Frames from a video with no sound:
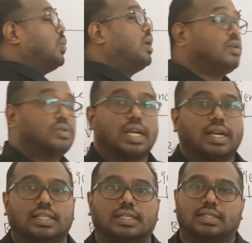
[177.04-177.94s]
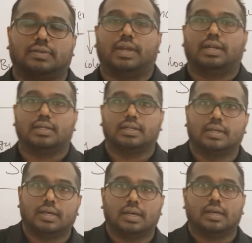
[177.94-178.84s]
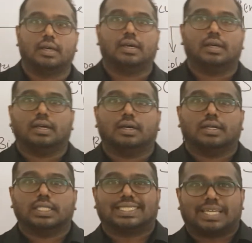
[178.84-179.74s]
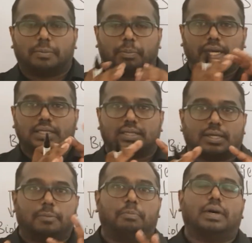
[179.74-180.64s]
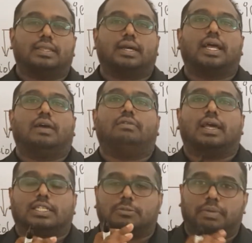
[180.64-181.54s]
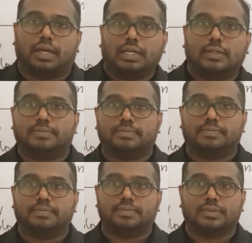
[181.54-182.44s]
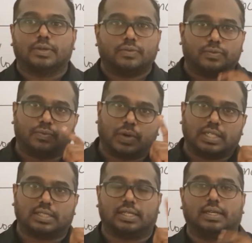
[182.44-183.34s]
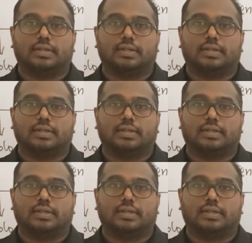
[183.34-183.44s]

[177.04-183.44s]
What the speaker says: want to study this event. Step by step method I will explain. First thing,